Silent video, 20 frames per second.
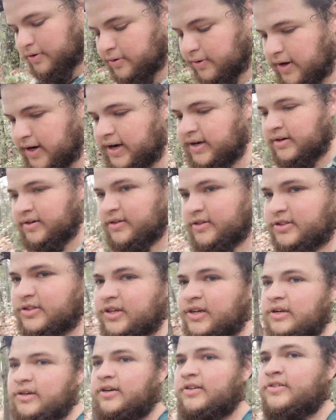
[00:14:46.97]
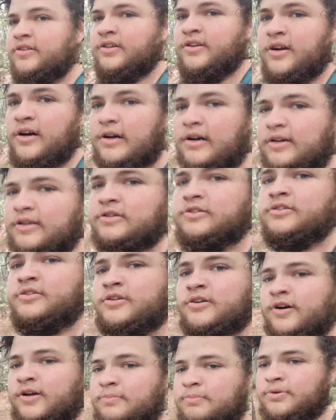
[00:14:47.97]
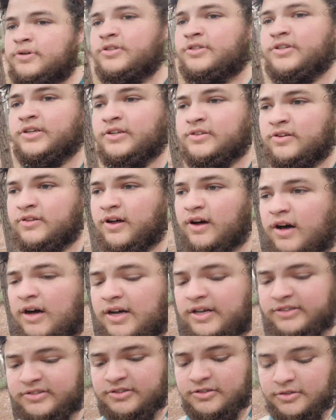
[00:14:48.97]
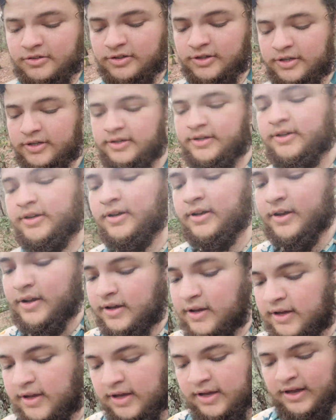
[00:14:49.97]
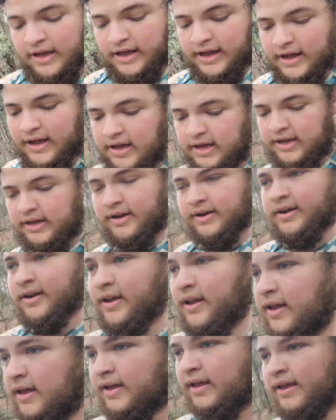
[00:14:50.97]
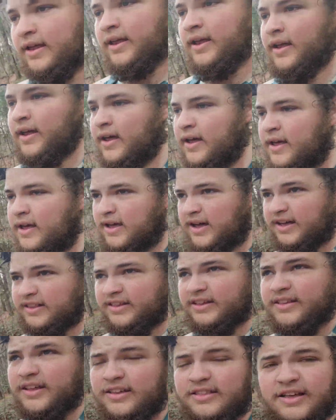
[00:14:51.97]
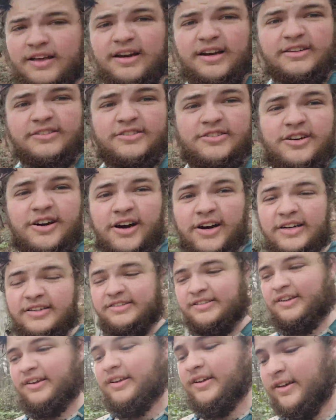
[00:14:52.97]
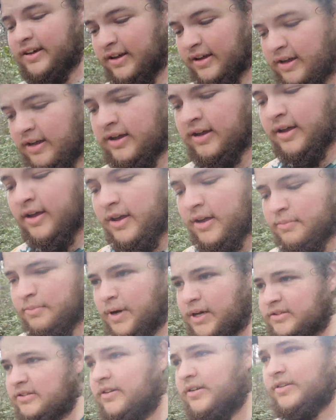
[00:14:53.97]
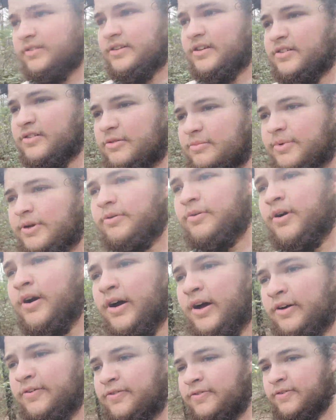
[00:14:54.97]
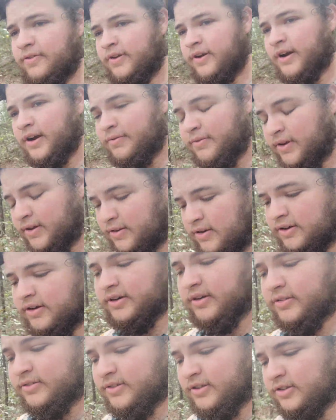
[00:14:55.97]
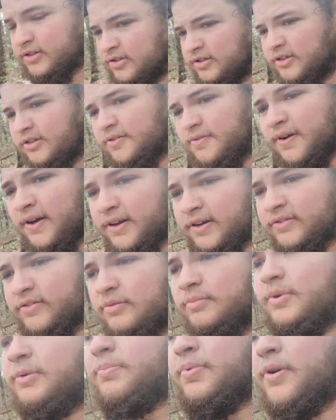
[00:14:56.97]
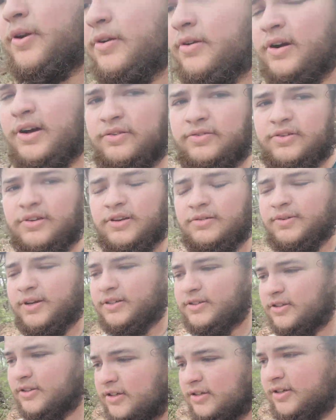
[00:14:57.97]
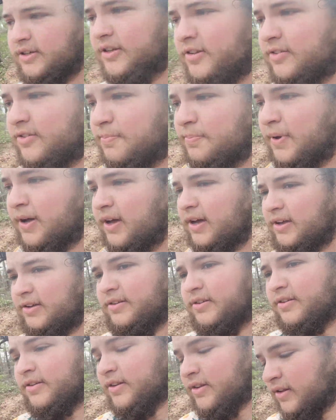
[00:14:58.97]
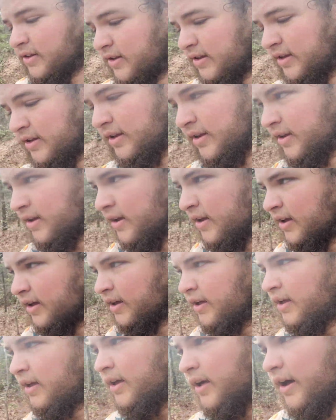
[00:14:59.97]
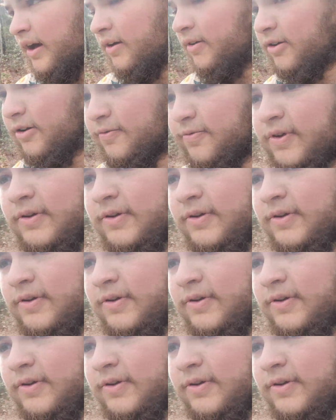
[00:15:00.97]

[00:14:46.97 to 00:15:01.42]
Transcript: who were heading to shelter, I said, y'all ought to just go ahead and push into the hostel. And I think they thought I was crazy. But I told them, I said, it's going to be rough. And I mean, you're going to see trees fall. It's going to be pretty rough. So you need to make sure you're in a good spot. And I don't know if